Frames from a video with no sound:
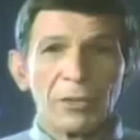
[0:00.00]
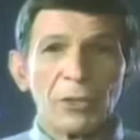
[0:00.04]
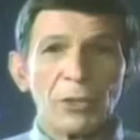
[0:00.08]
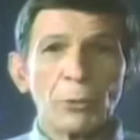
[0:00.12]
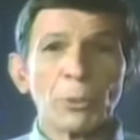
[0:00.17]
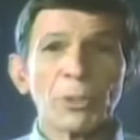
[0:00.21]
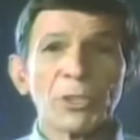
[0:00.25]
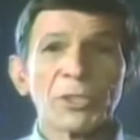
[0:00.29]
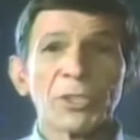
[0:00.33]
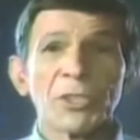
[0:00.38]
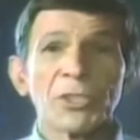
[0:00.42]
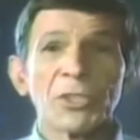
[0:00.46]

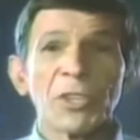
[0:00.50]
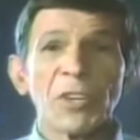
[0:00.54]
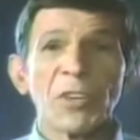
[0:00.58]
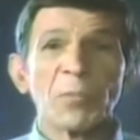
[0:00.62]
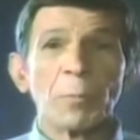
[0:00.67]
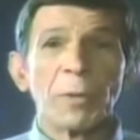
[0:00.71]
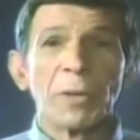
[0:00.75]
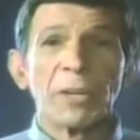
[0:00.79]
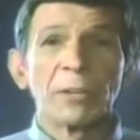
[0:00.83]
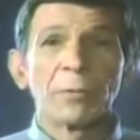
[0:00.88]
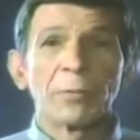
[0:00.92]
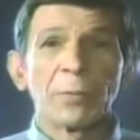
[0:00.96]
Newest
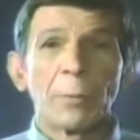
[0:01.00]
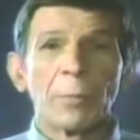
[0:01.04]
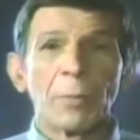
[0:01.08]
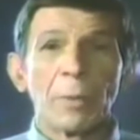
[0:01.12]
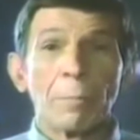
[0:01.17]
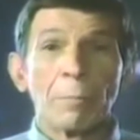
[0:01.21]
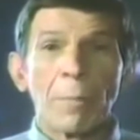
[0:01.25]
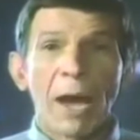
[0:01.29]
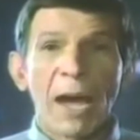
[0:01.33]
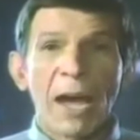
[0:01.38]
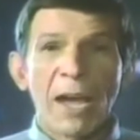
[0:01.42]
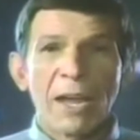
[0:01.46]
achievement from the
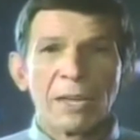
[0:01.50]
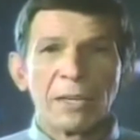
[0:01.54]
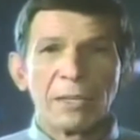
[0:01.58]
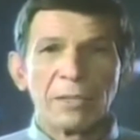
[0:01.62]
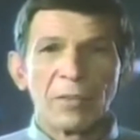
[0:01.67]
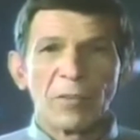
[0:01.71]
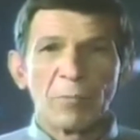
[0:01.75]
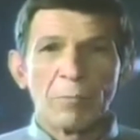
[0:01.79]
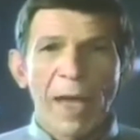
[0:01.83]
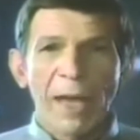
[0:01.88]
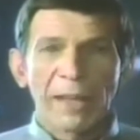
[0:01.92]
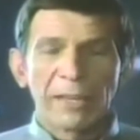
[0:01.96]
mind
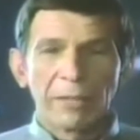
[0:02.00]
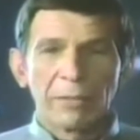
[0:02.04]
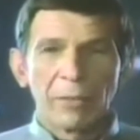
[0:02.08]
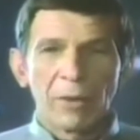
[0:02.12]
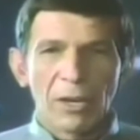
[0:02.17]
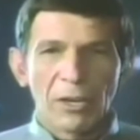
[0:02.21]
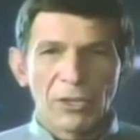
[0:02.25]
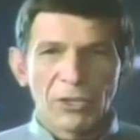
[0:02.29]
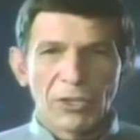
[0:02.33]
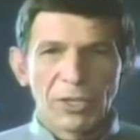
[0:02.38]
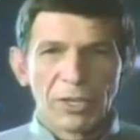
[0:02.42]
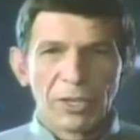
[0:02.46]
of
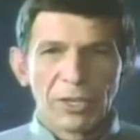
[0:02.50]
Magnavox.